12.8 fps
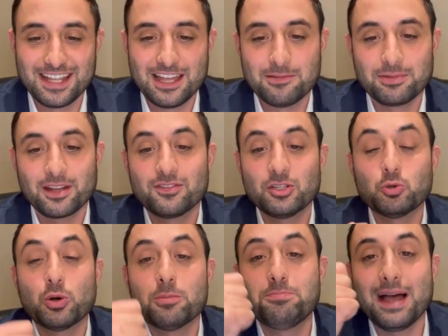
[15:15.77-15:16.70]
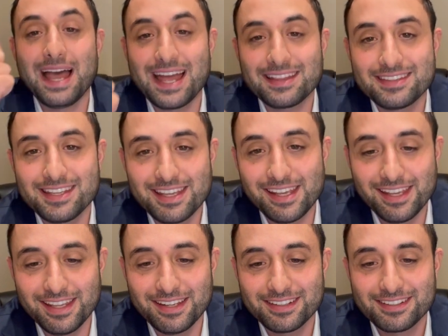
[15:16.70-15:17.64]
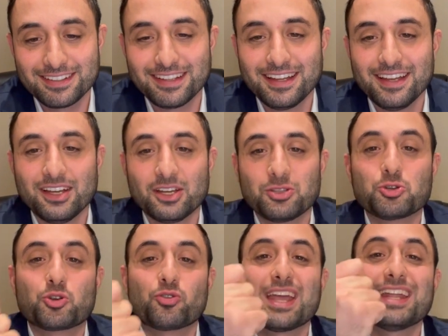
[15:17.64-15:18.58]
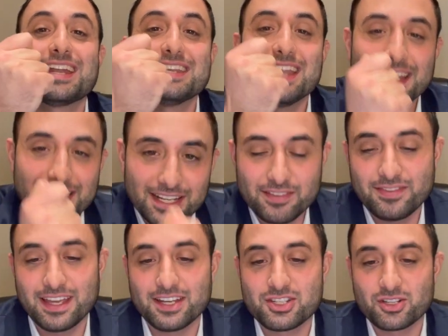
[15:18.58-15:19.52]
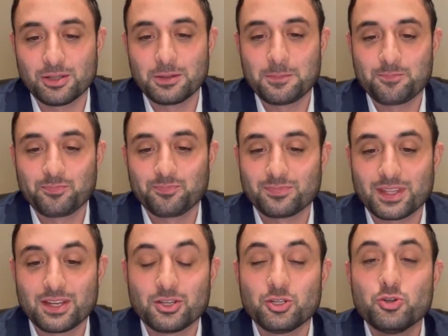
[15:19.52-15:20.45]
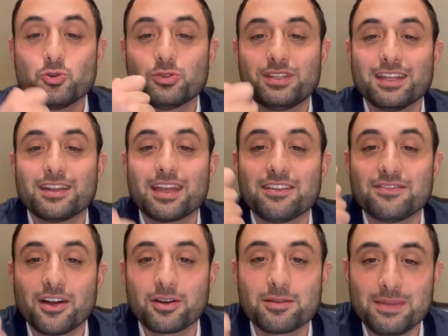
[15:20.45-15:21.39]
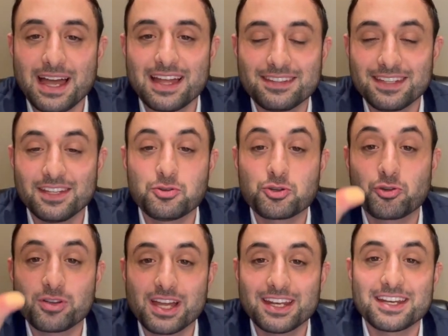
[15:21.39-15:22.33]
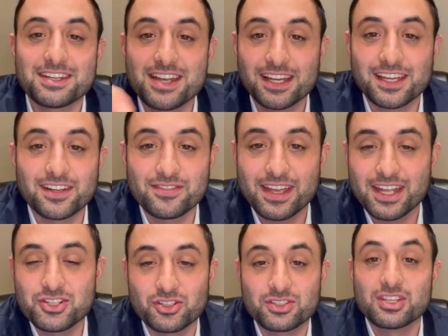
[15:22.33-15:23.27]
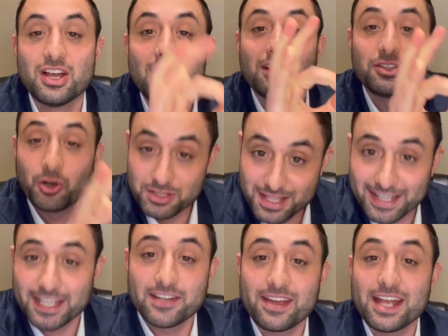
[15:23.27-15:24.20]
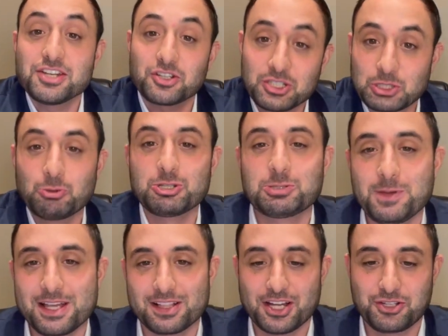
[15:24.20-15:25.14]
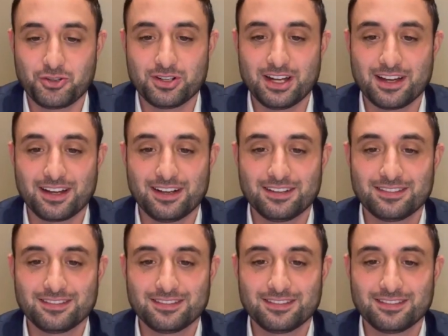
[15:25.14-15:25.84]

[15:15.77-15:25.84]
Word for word: But if you do a bad deed, you create a negative angel. You did a very bad deed. You created negative angels. Those negative angels do speak Lashon Hara.